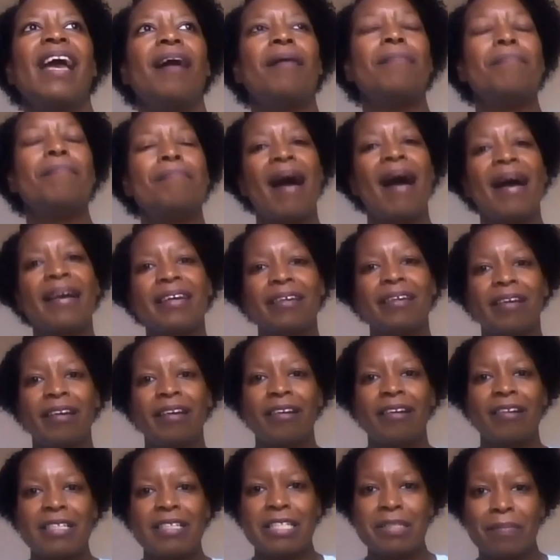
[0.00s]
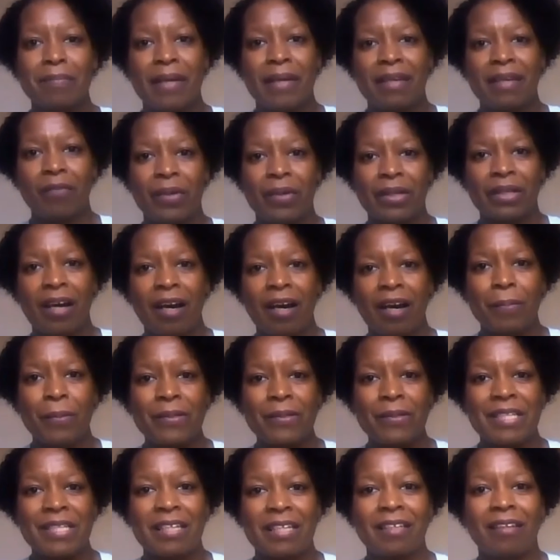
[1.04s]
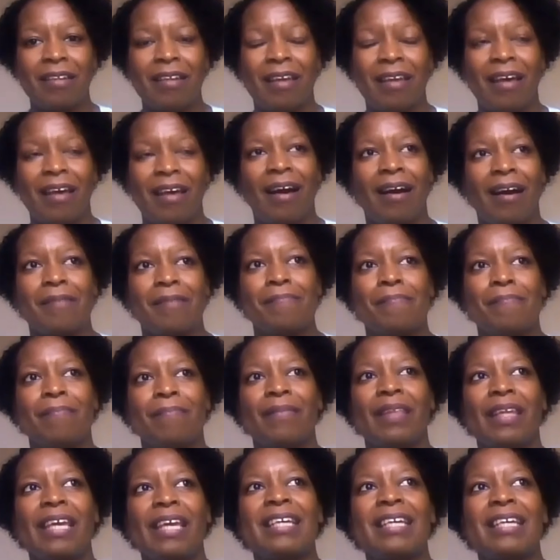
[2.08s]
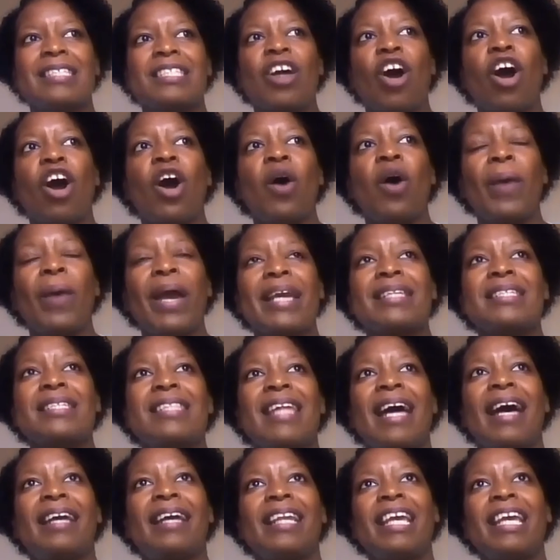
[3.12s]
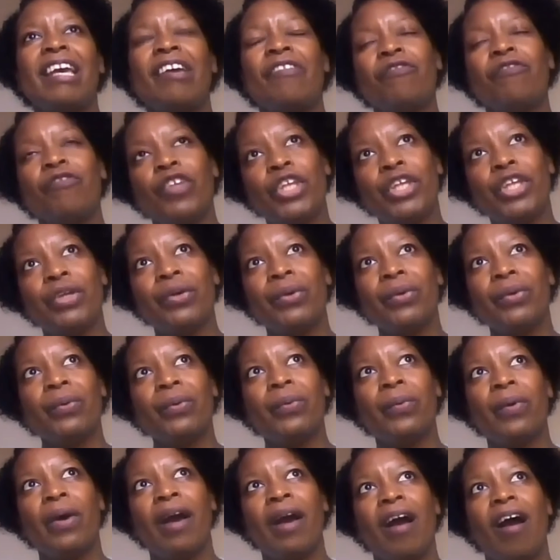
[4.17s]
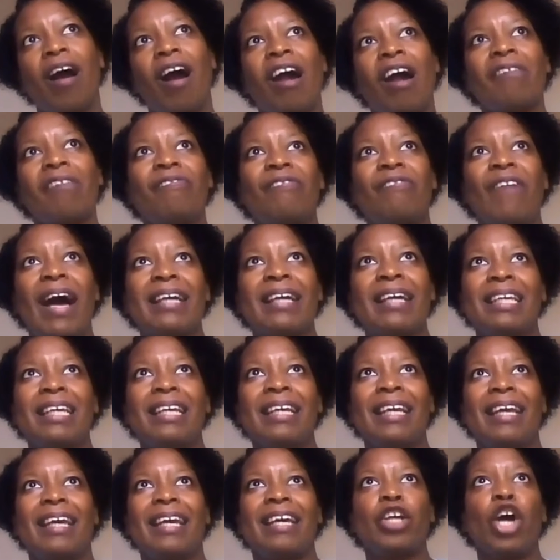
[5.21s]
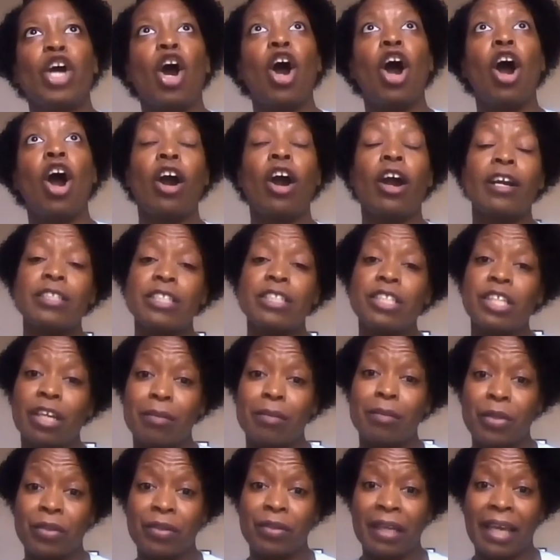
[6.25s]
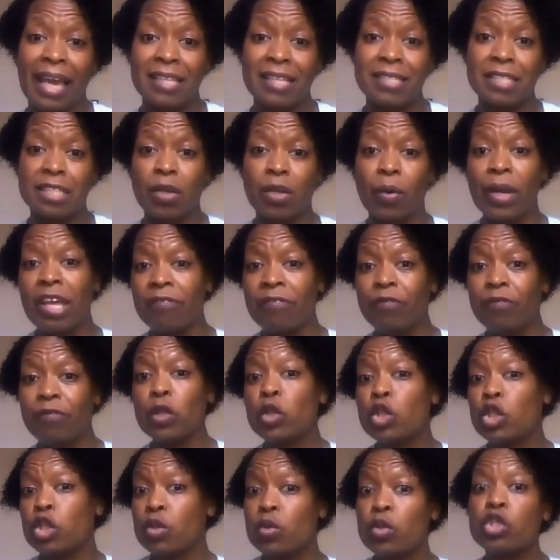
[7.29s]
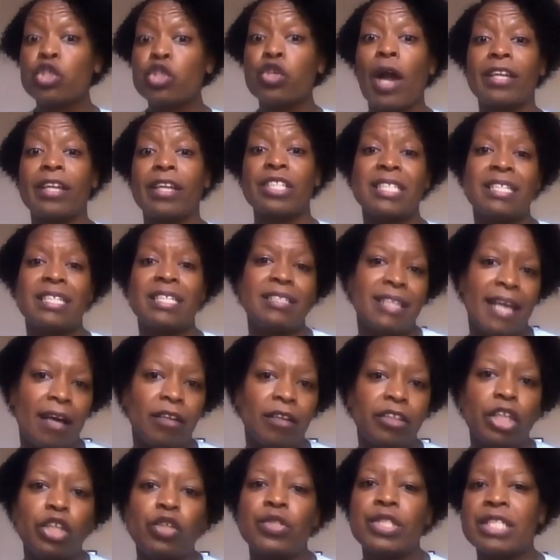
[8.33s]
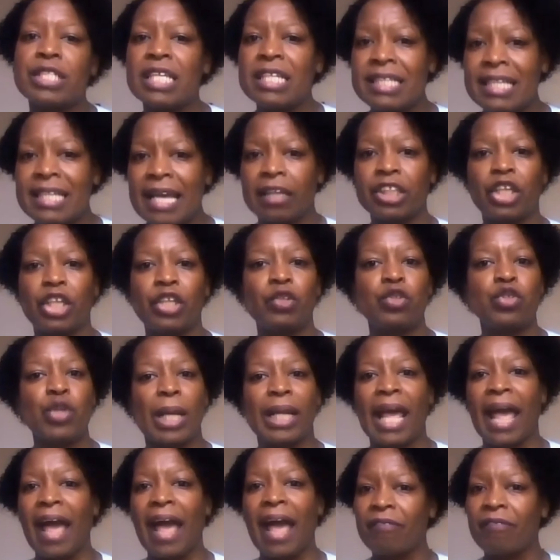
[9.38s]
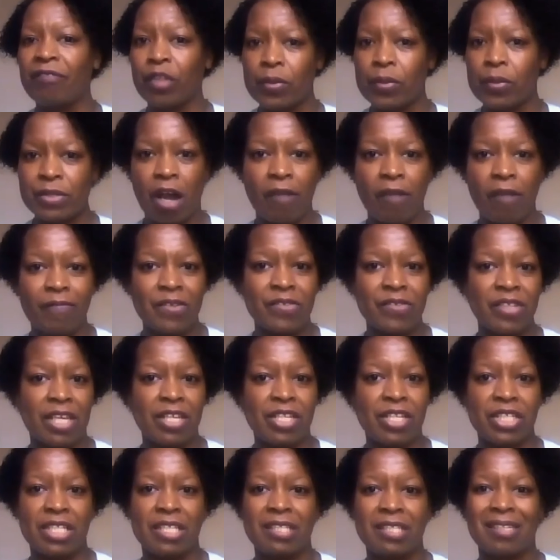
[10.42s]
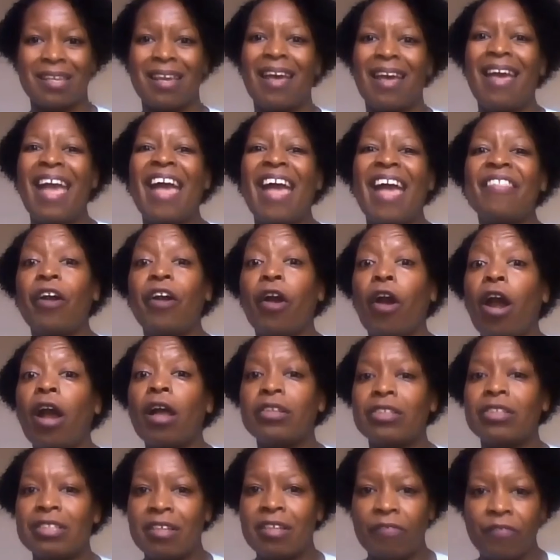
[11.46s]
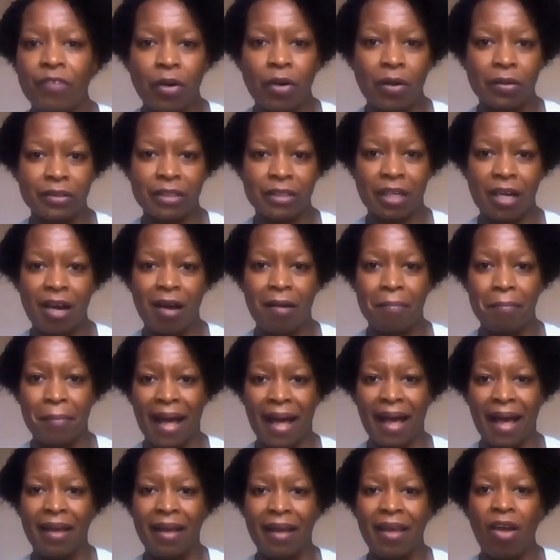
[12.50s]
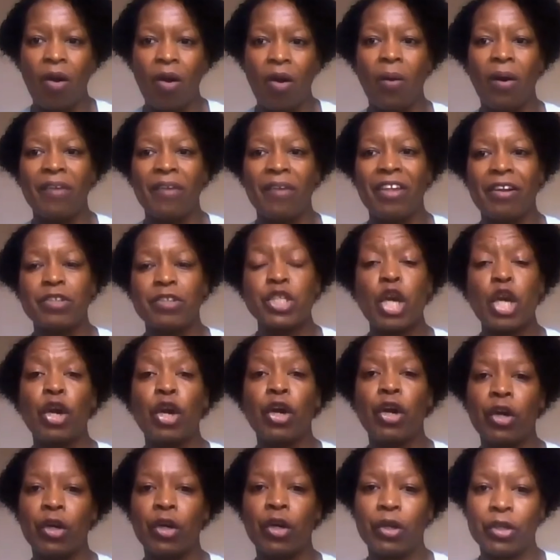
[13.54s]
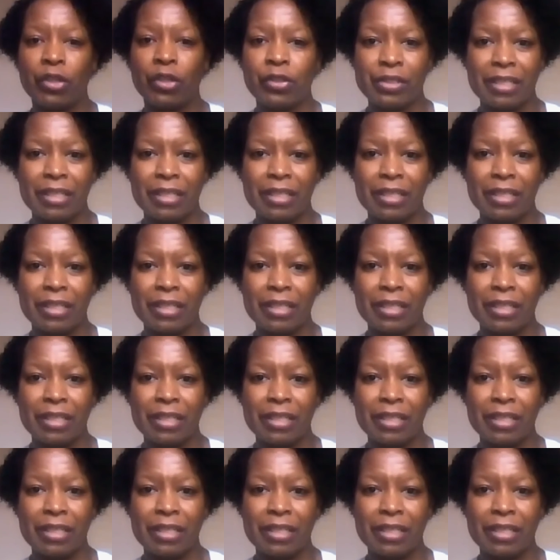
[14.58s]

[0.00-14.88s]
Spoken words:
My encouragement with couples is always that if you are finding it hard to communicate, so if you do try to sit down and you try to have those conversations and they're difficult to come by, or there's hurt,